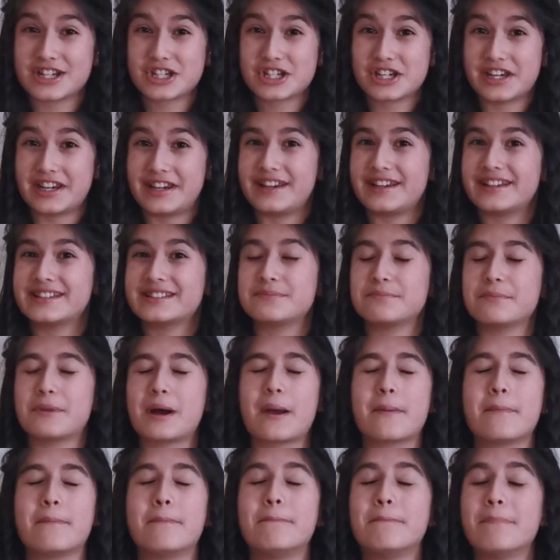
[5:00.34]
She is
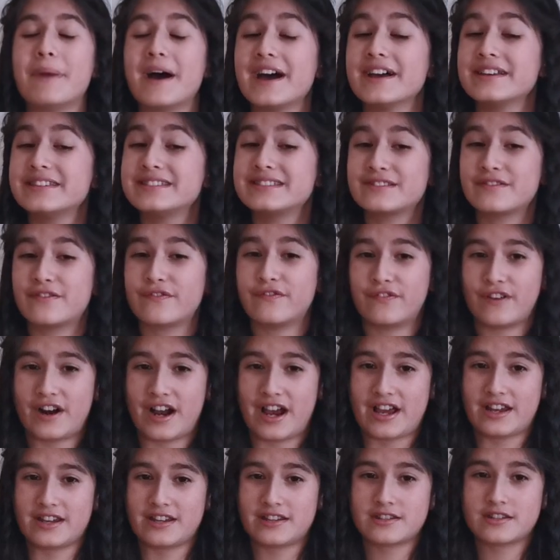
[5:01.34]
my best
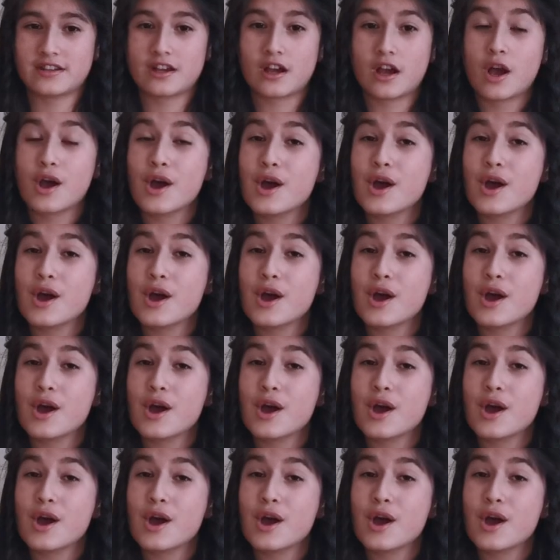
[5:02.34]
friend